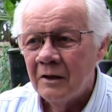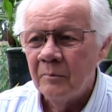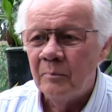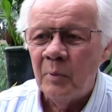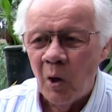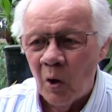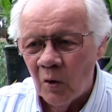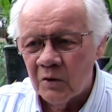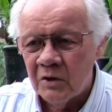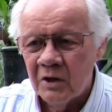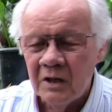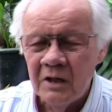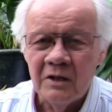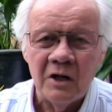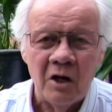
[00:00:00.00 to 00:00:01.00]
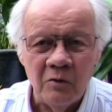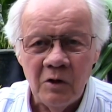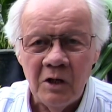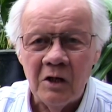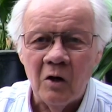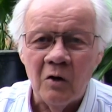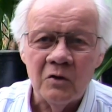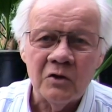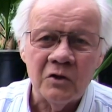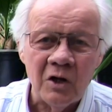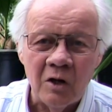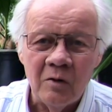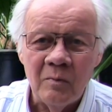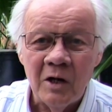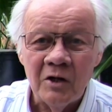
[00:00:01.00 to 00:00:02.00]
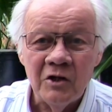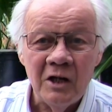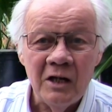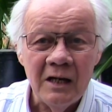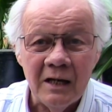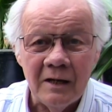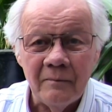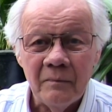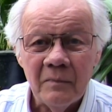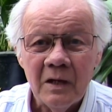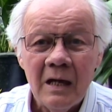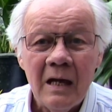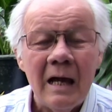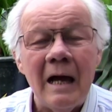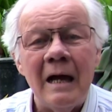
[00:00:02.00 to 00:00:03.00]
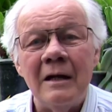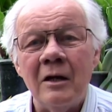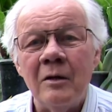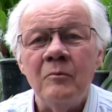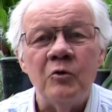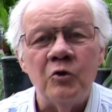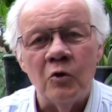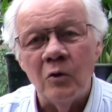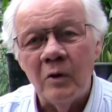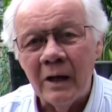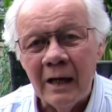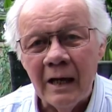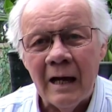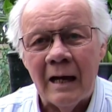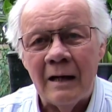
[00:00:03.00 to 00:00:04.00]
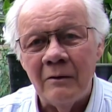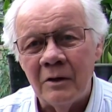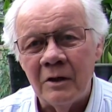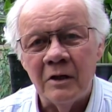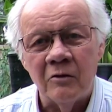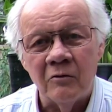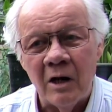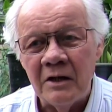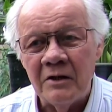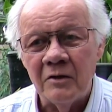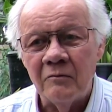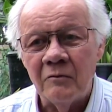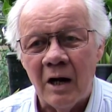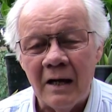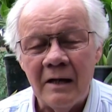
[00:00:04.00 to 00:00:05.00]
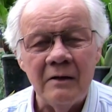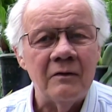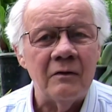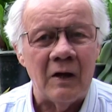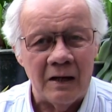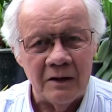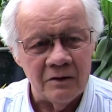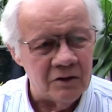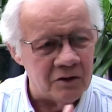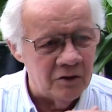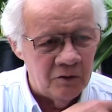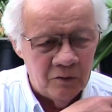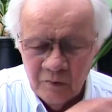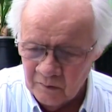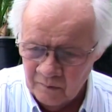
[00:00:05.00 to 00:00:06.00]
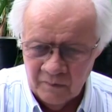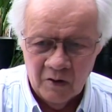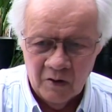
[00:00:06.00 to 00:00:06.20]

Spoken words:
The pot has only got so much in it, and I'm drawing it out at a greater rate thanks to